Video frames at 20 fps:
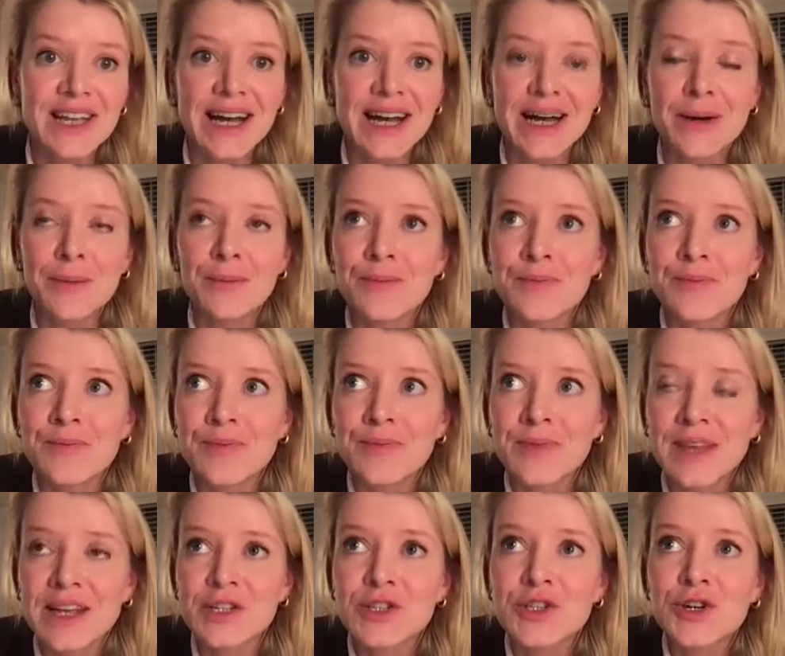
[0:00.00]
Um,
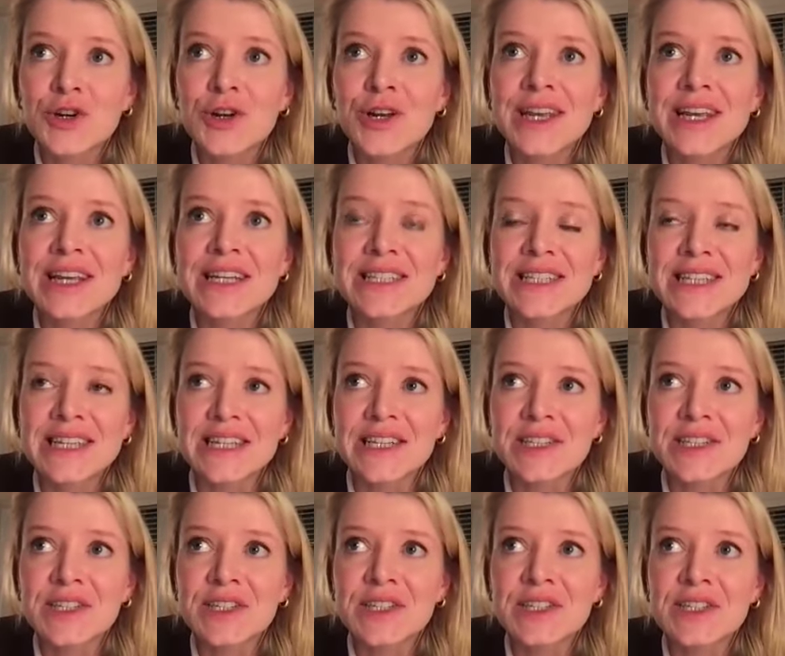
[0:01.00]
it certainly
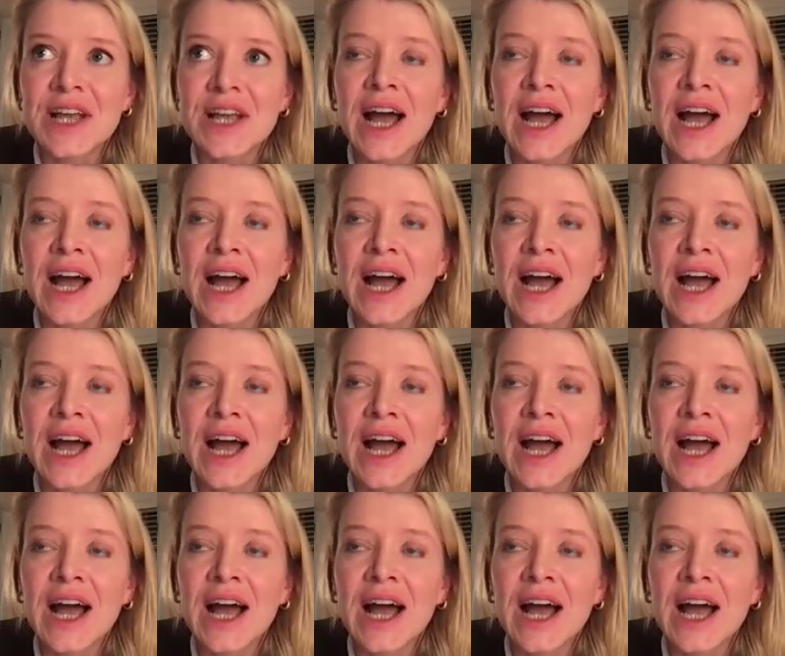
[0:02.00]
exists.